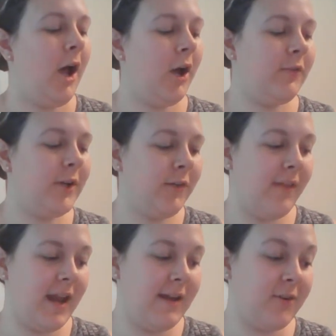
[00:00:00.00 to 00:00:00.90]
Our riddle of
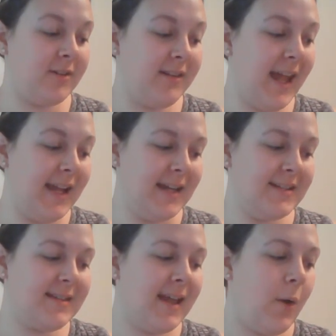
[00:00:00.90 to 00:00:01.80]
the day for today
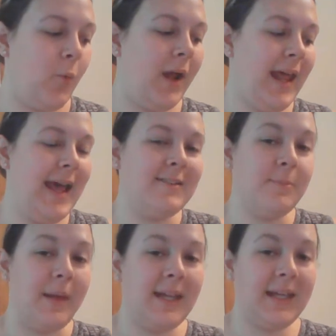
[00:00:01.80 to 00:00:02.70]
is, what has
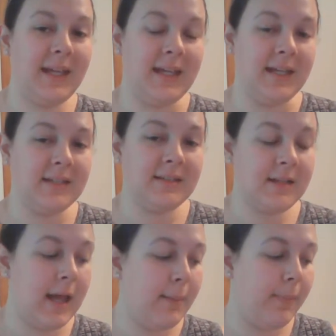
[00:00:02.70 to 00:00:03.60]
many keys
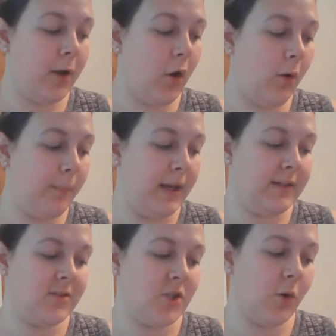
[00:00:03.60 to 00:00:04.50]
but
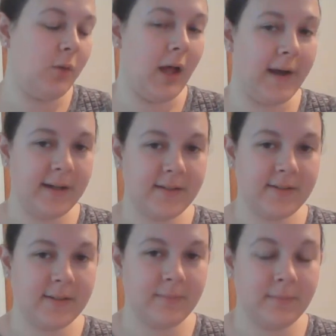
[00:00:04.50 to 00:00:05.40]
opens no locks?